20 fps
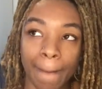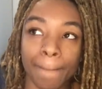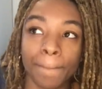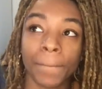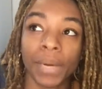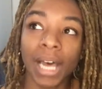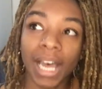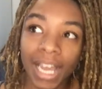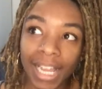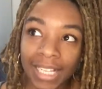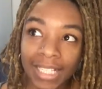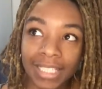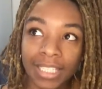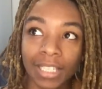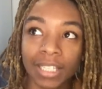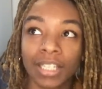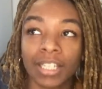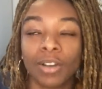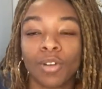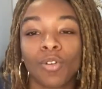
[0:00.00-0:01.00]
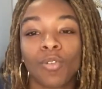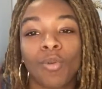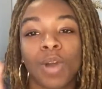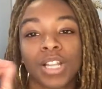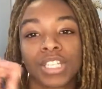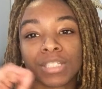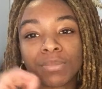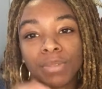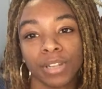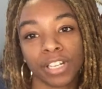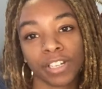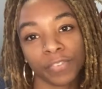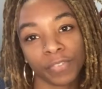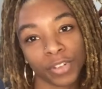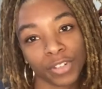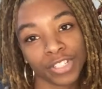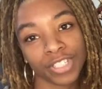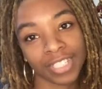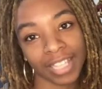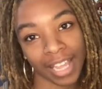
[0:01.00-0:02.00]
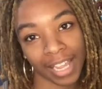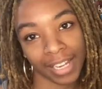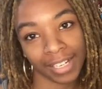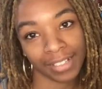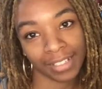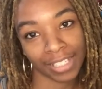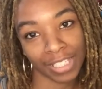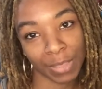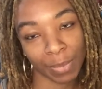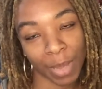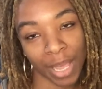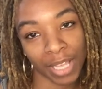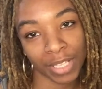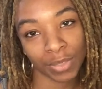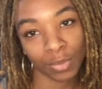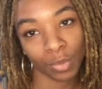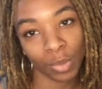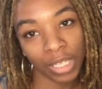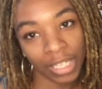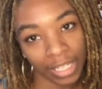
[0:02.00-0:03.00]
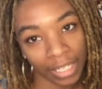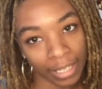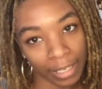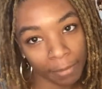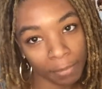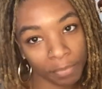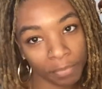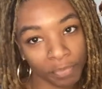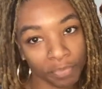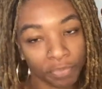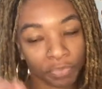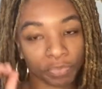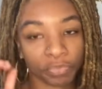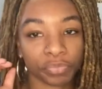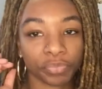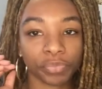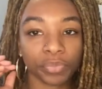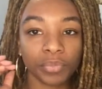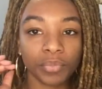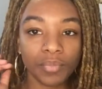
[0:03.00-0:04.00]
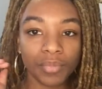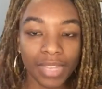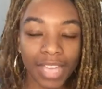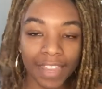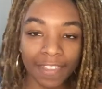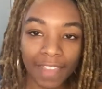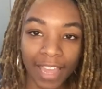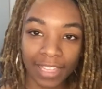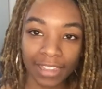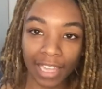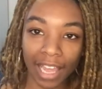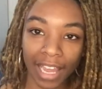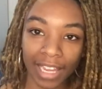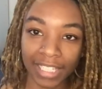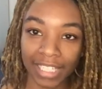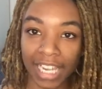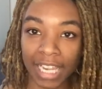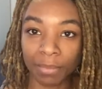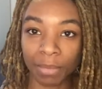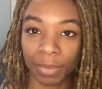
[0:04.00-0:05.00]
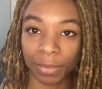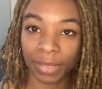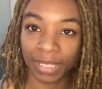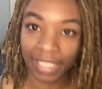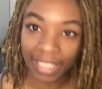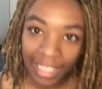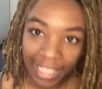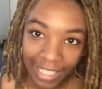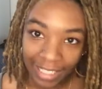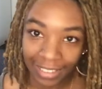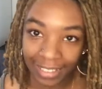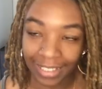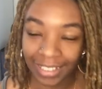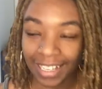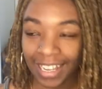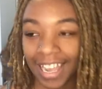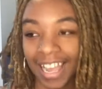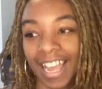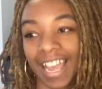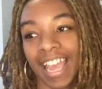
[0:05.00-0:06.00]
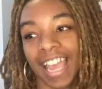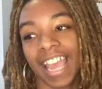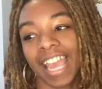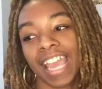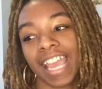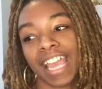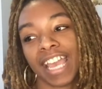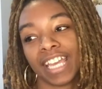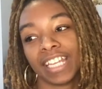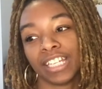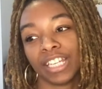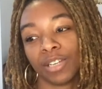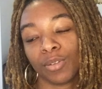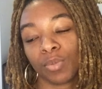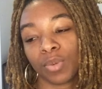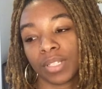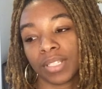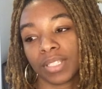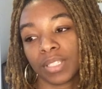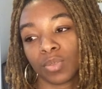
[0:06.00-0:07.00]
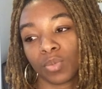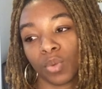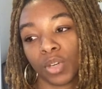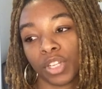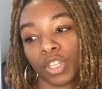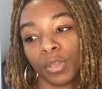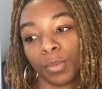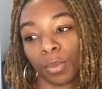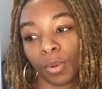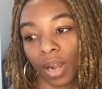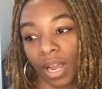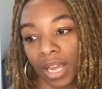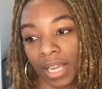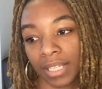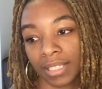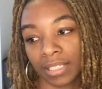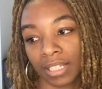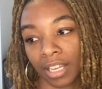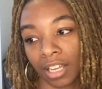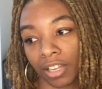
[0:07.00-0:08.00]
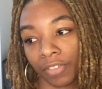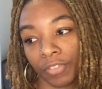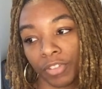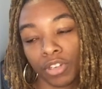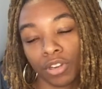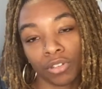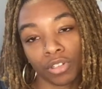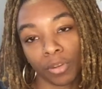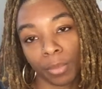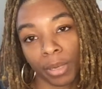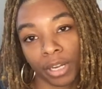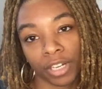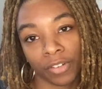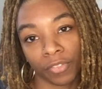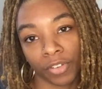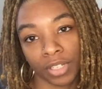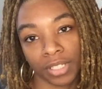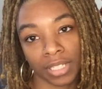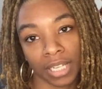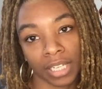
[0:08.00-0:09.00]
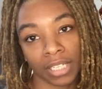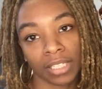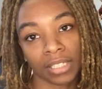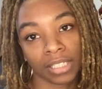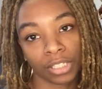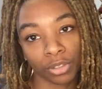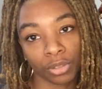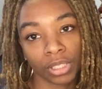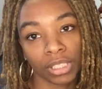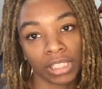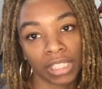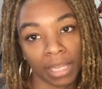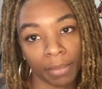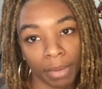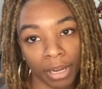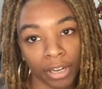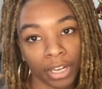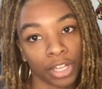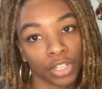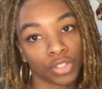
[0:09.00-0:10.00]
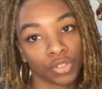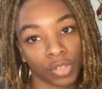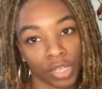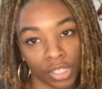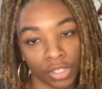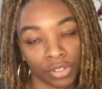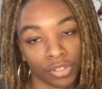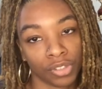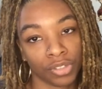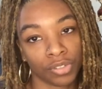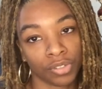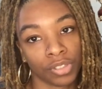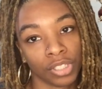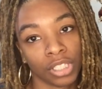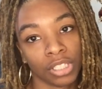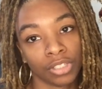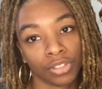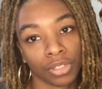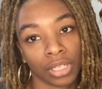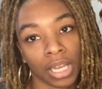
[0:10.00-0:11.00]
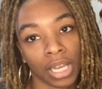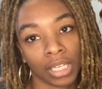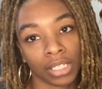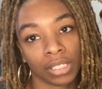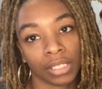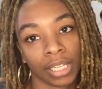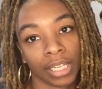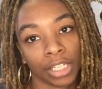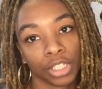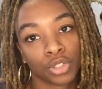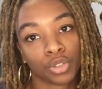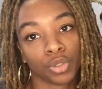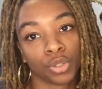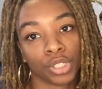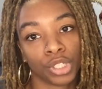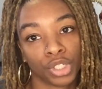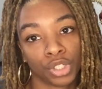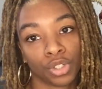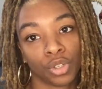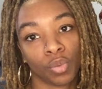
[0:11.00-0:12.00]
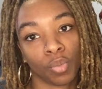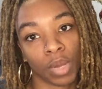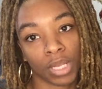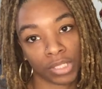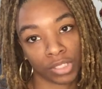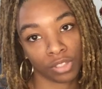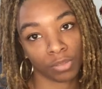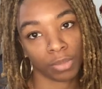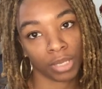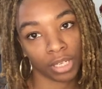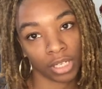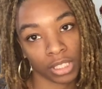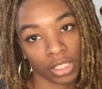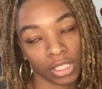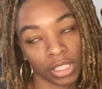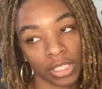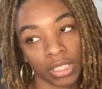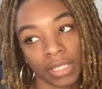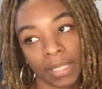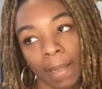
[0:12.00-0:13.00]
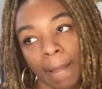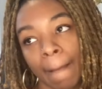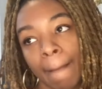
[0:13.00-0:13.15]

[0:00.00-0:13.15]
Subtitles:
But watching Married at First Sight this past week, that line came up again. And it was one of the brides. Now, if you don't know Married at First Sight, literally they marry a stranger. So these are not like traditional Western marriages.